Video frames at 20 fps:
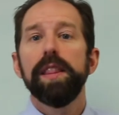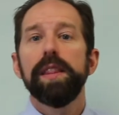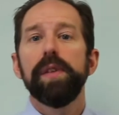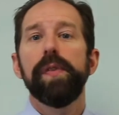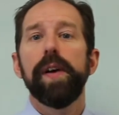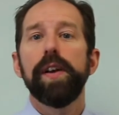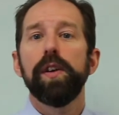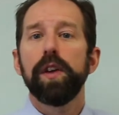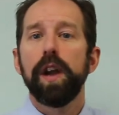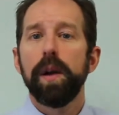The
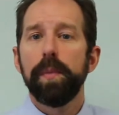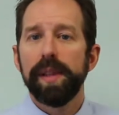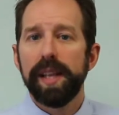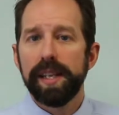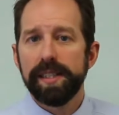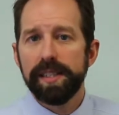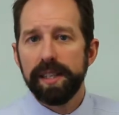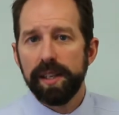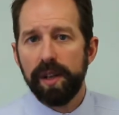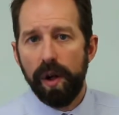federal government
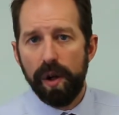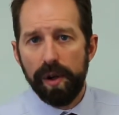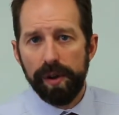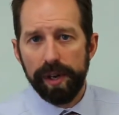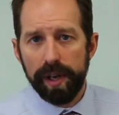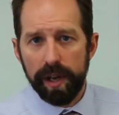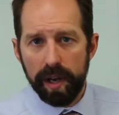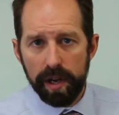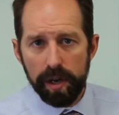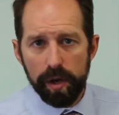likes to call
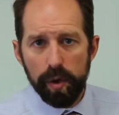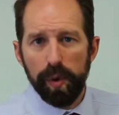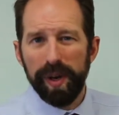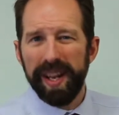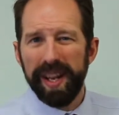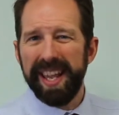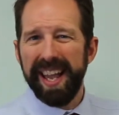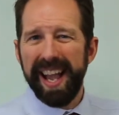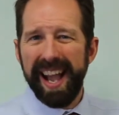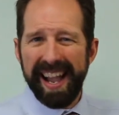it an annuity.